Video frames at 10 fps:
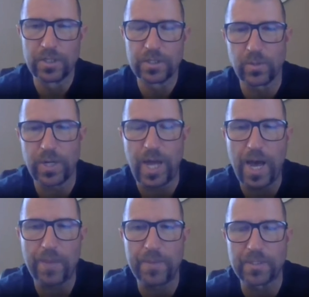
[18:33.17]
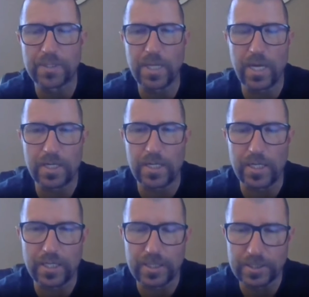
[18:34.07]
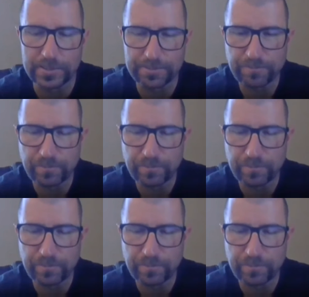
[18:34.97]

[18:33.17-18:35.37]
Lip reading: So what happens then is